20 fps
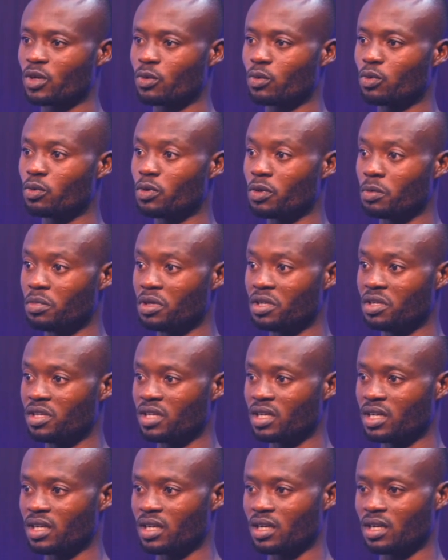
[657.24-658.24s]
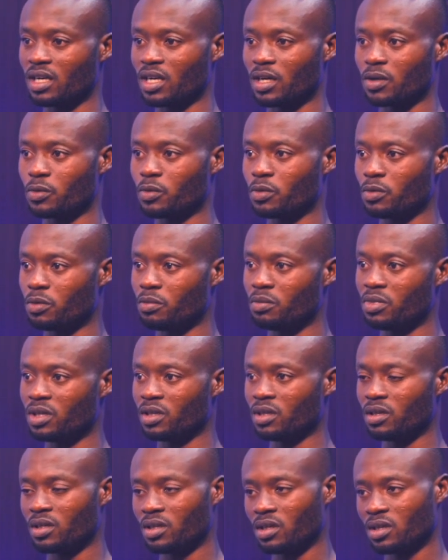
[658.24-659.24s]
who will be there and who will
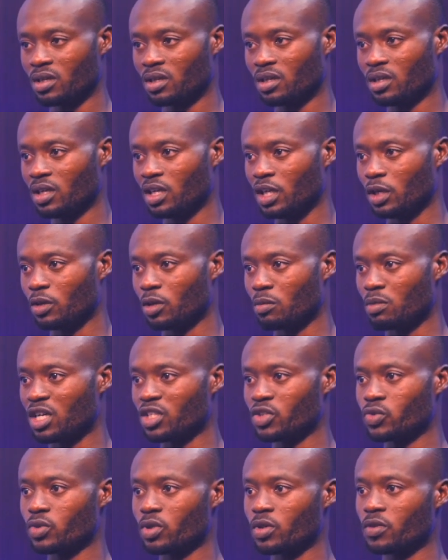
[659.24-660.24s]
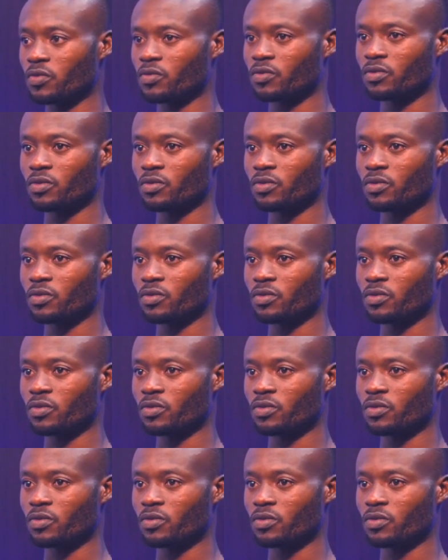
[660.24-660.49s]
be in number 12.